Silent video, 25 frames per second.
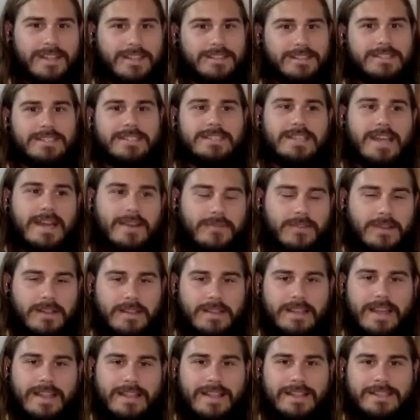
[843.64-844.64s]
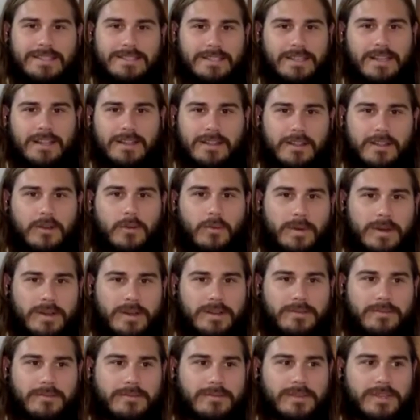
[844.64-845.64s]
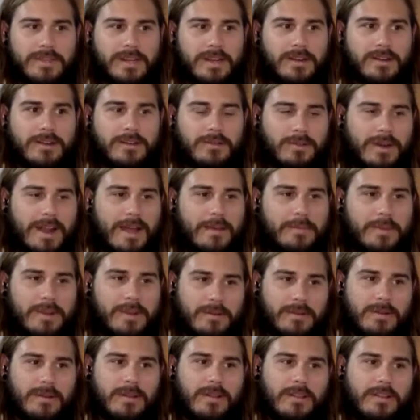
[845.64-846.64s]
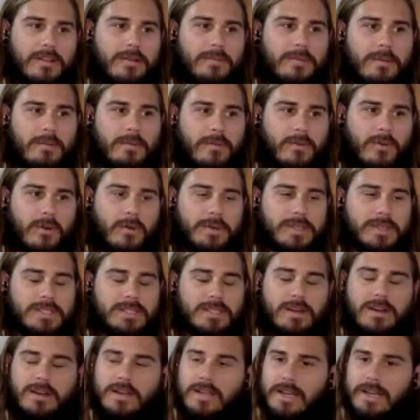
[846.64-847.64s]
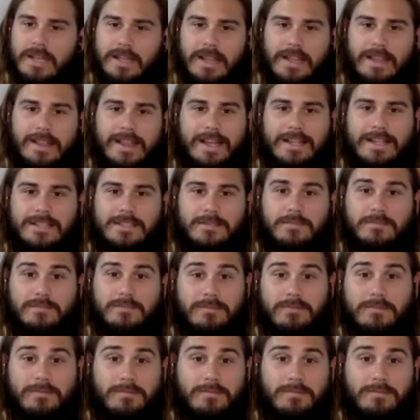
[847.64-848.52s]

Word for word: is, is definitely, and that's a little weird, you know, wrapping a little bit before we started, and, and that's yeah.